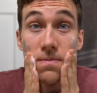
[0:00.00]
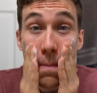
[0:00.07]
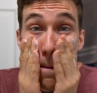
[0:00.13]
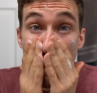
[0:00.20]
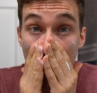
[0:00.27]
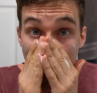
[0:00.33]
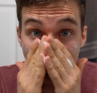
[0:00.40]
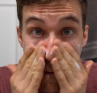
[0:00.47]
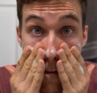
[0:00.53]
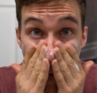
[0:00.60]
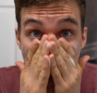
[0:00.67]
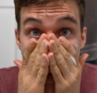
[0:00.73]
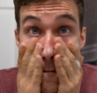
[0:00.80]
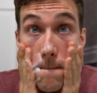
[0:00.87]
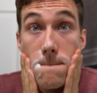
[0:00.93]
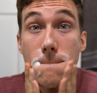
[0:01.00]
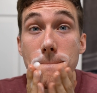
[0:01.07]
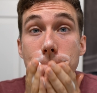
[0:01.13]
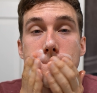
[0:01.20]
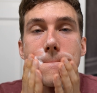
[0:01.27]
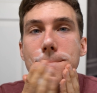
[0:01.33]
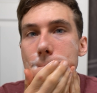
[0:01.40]
Before you have the real
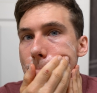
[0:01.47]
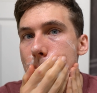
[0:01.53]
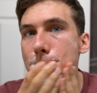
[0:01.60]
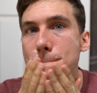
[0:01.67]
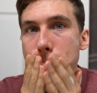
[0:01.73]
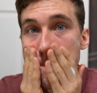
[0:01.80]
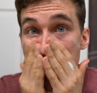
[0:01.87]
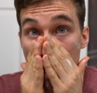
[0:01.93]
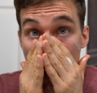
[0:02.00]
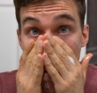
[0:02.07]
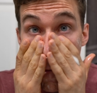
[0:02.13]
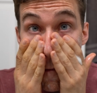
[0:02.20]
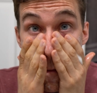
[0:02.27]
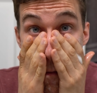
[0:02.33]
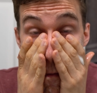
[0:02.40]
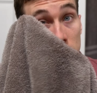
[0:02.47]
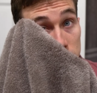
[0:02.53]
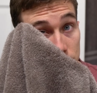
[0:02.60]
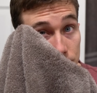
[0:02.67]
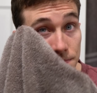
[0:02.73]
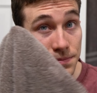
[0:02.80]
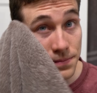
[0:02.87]
procedure, your doctor does have
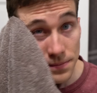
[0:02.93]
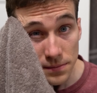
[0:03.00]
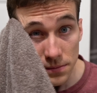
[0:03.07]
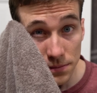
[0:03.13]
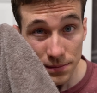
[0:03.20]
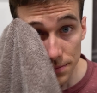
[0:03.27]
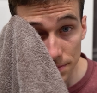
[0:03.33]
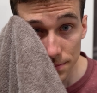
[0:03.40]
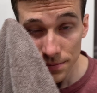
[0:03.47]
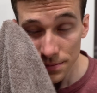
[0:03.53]
you clean your